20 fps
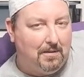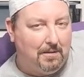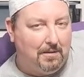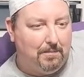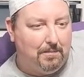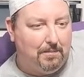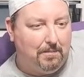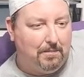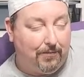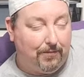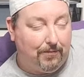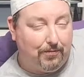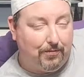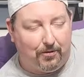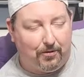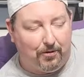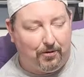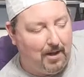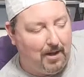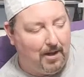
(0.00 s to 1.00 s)
have some
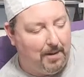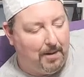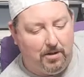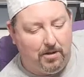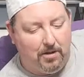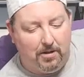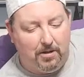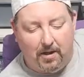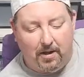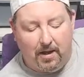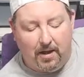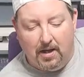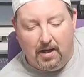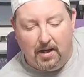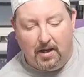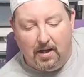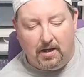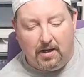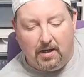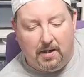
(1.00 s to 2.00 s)
first time jitters,
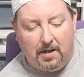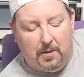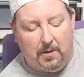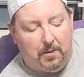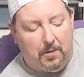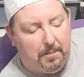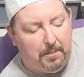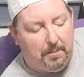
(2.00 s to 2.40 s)
you know.